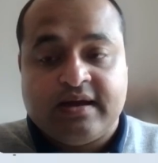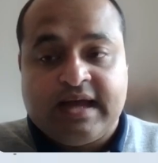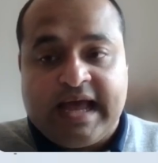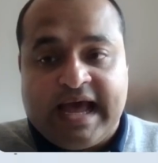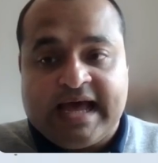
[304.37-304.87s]

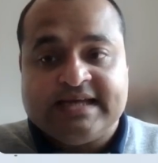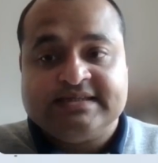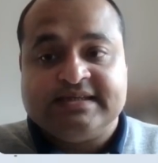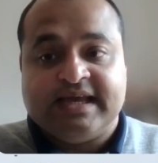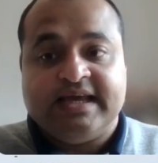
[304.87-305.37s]

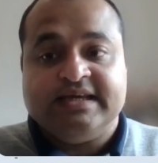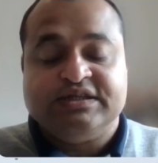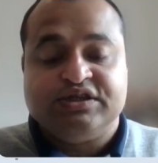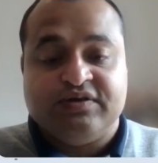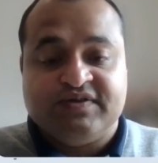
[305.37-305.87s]
has a
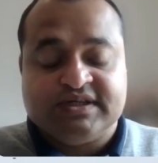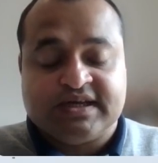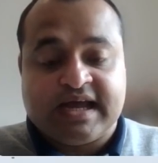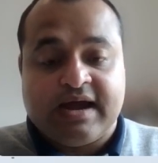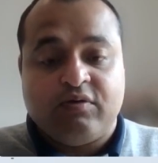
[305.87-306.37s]
service
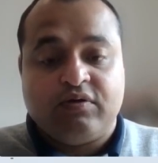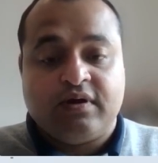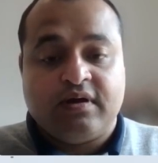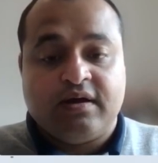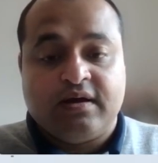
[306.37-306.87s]
account
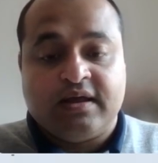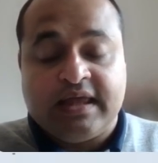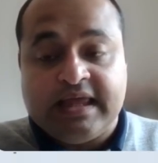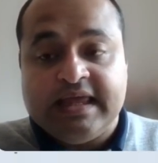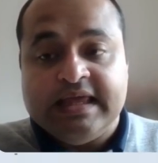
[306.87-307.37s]

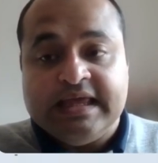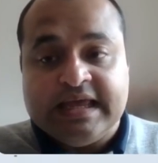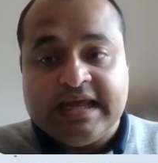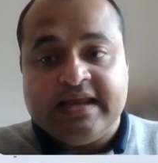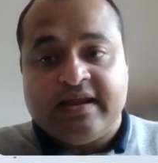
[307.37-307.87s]
key
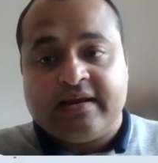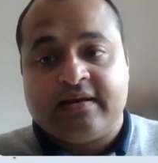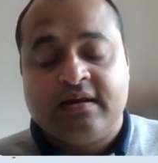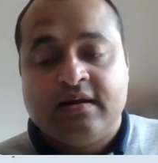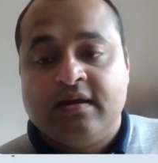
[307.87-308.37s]
in it,
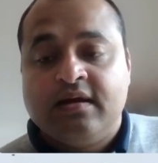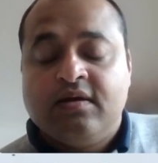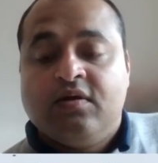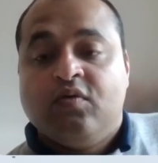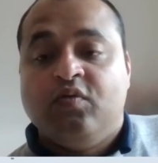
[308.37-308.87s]

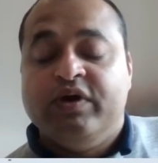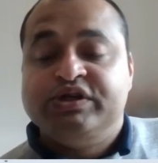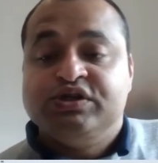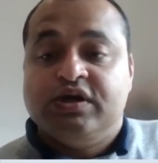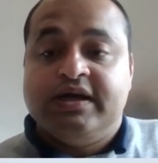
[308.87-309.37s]

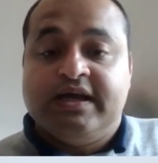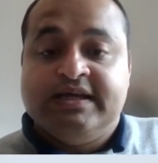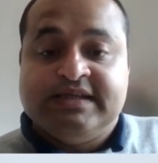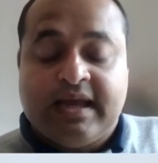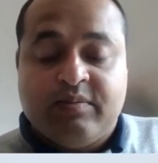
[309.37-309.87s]
which
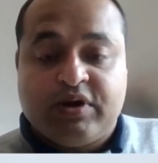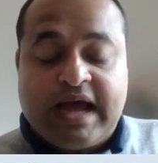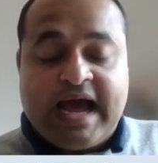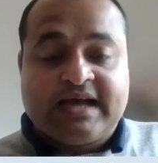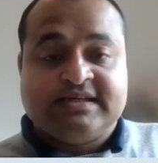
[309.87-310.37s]
is able
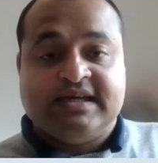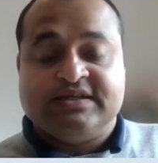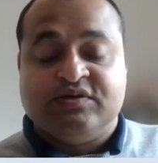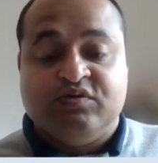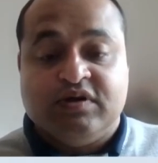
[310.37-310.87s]
to access
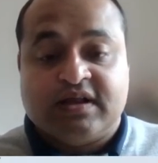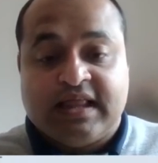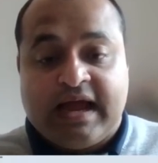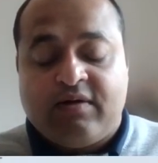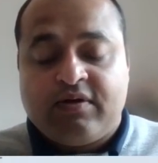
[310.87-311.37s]
Google
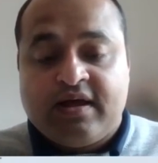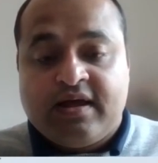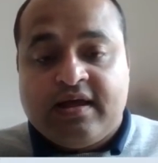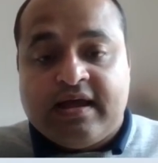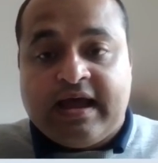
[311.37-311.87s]
Cloud,
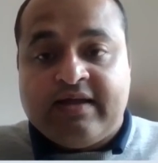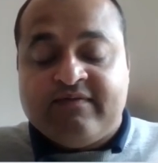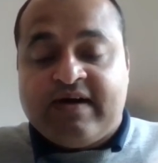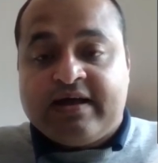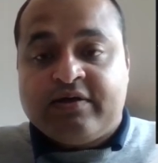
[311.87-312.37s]
and
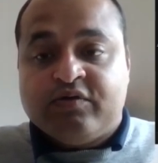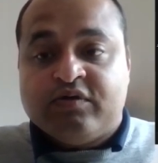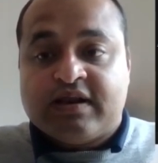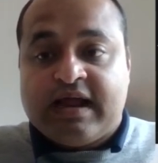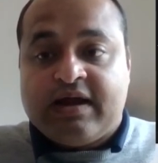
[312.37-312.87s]
via
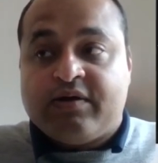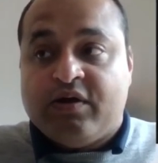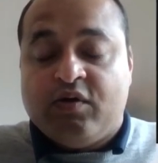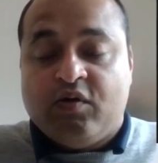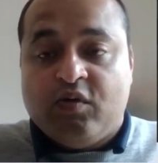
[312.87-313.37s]
Google Cloud,
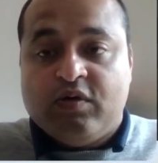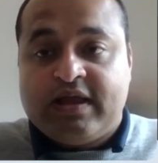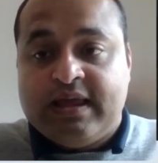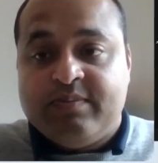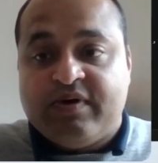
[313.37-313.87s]
a whole
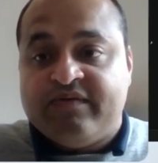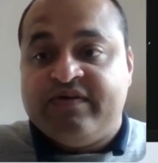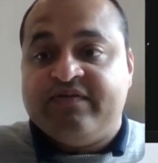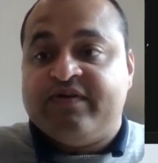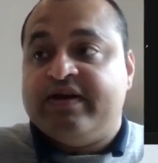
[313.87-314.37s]
heap of
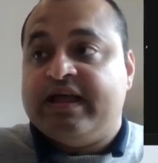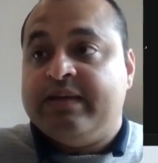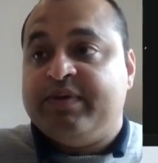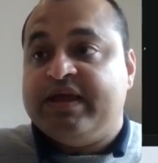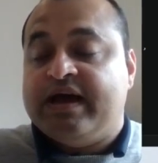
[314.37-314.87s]
different
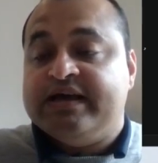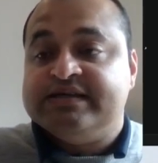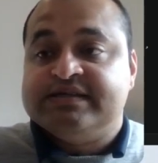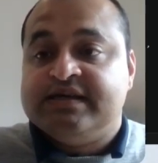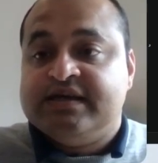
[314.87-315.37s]

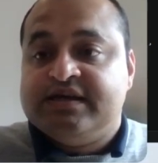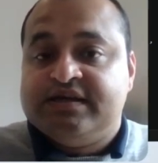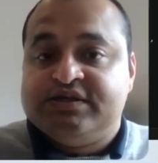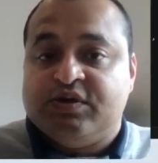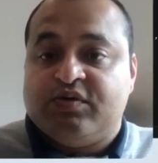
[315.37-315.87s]
APIs.
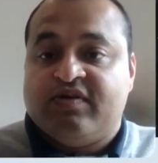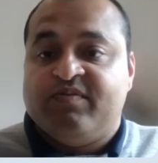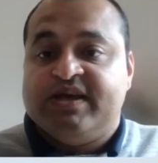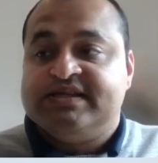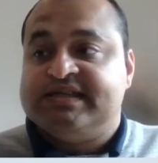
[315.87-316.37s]
So give
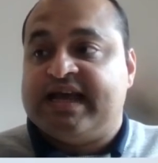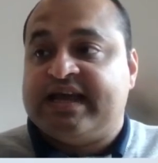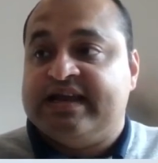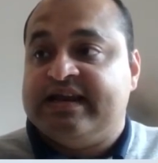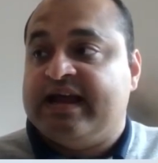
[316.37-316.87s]
me a
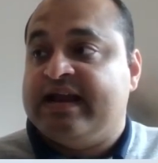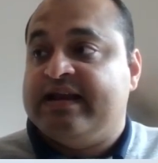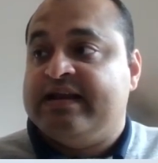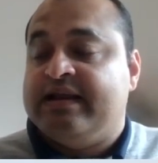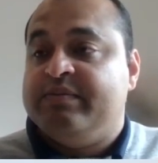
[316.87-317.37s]
second
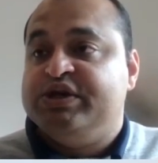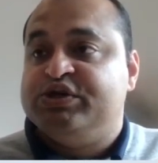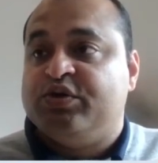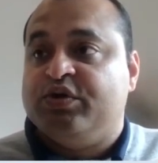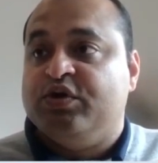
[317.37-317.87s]
and let me
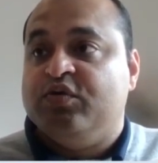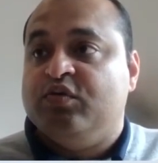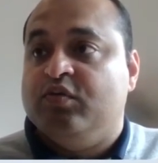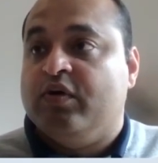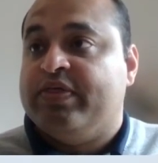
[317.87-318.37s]
show you what